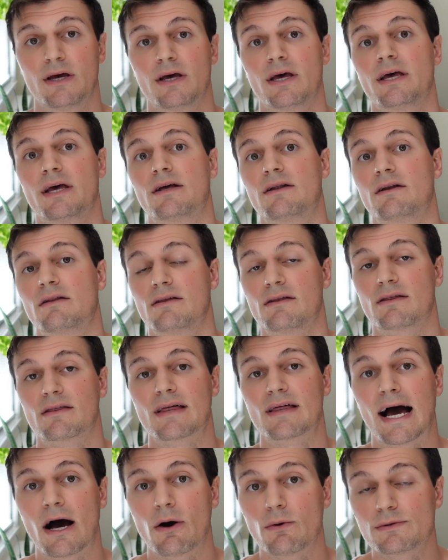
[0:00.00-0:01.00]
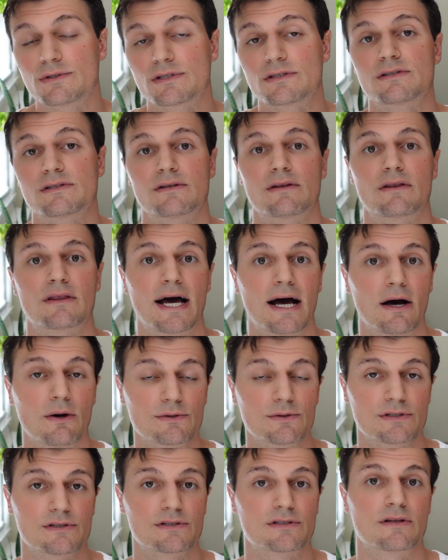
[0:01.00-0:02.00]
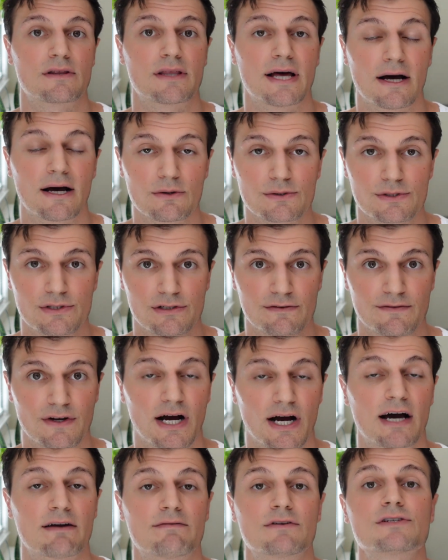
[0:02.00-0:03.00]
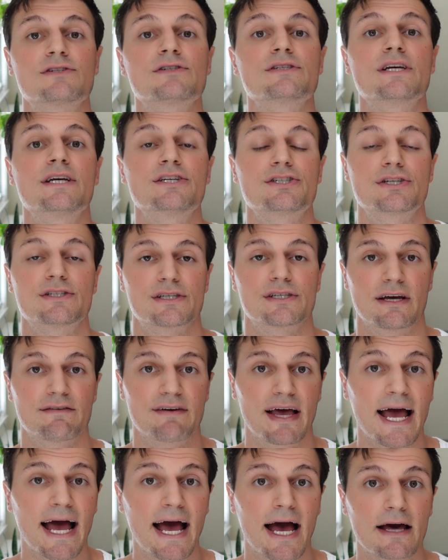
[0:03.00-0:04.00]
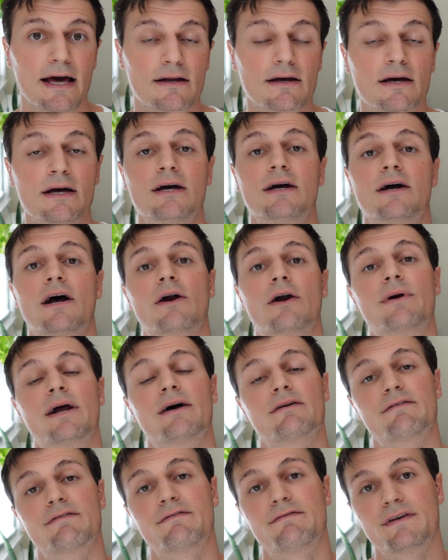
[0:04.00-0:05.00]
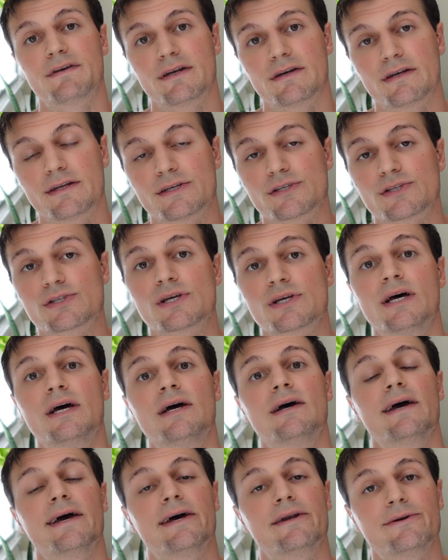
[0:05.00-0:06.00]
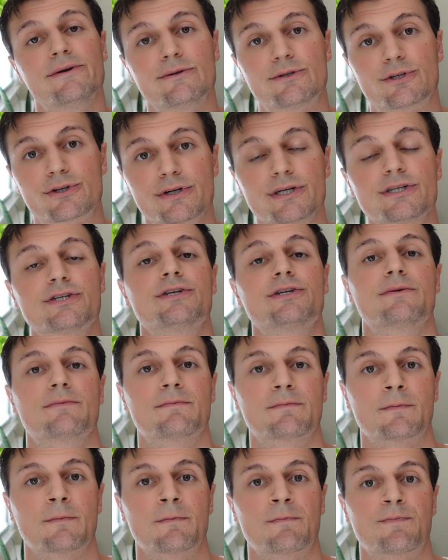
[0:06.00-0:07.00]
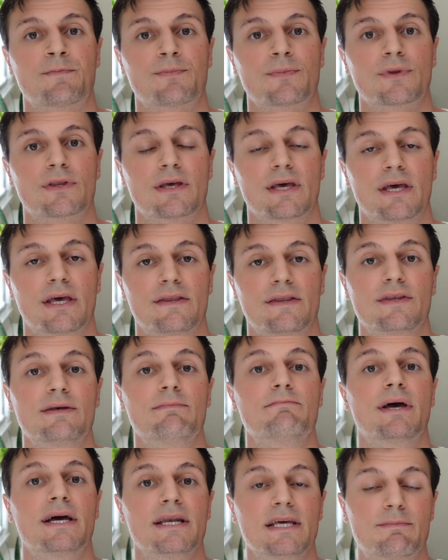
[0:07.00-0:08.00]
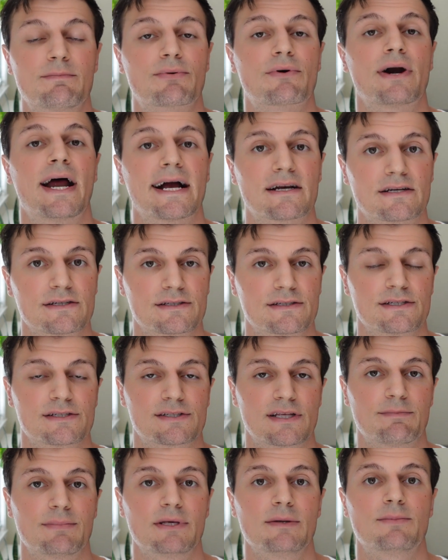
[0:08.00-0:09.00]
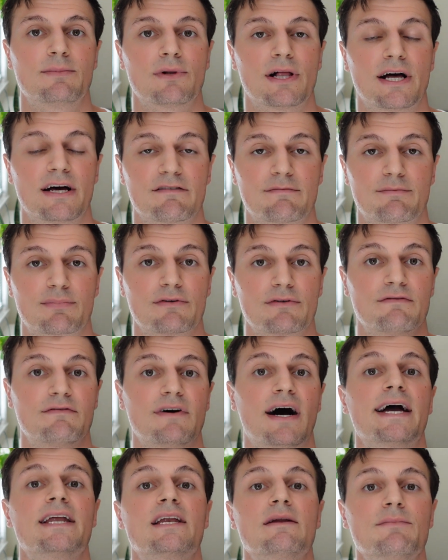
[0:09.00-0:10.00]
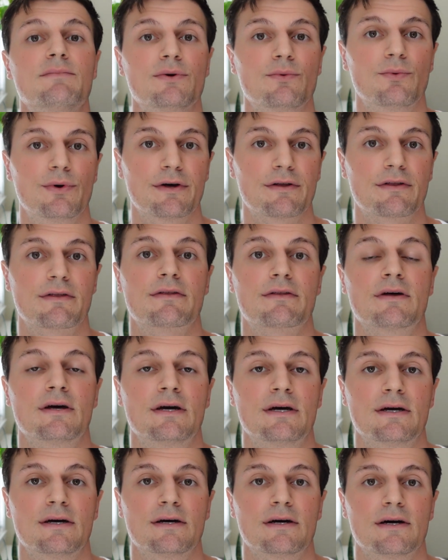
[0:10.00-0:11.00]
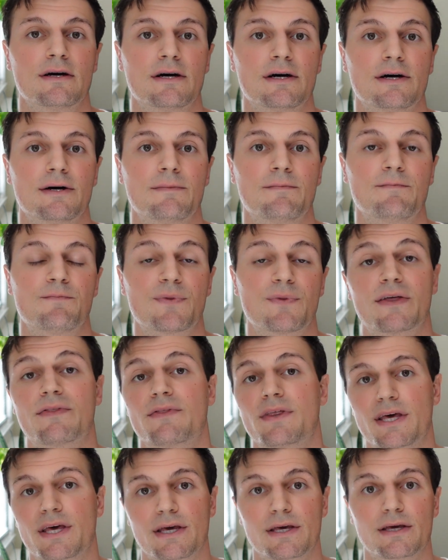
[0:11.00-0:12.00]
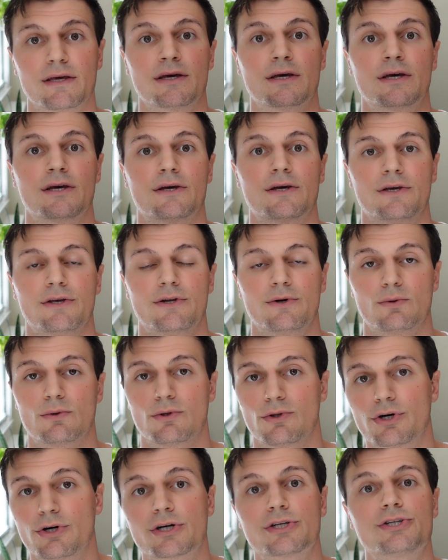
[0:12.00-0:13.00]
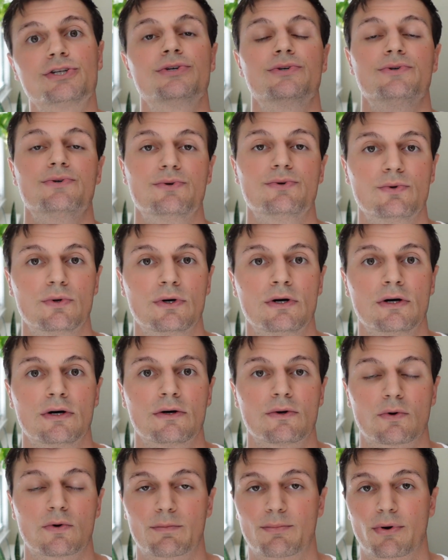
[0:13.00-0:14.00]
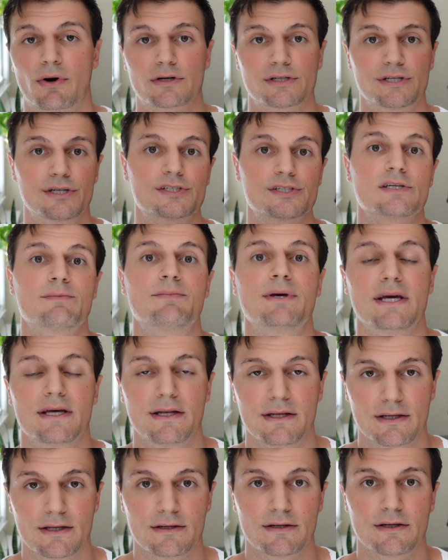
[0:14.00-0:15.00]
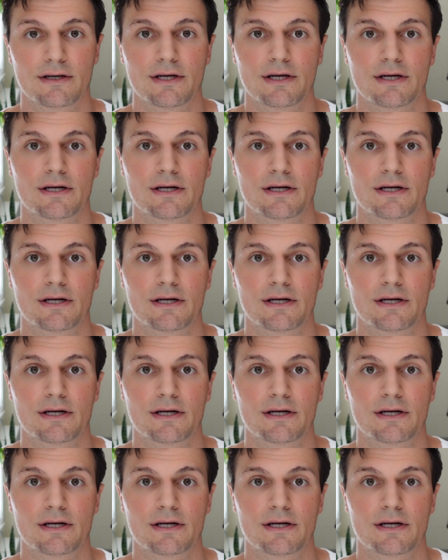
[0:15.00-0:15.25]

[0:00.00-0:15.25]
and the thousands and thousands and thousands of conversations I've had around fitness and nutrition, and the many practices that people have provided me with that they look to or participate in